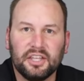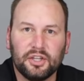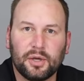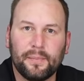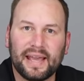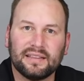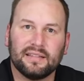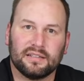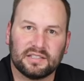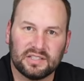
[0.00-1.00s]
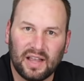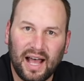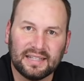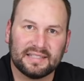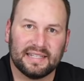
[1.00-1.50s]
You can make little
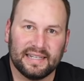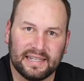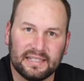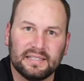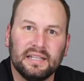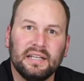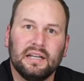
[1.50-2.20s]
slots in it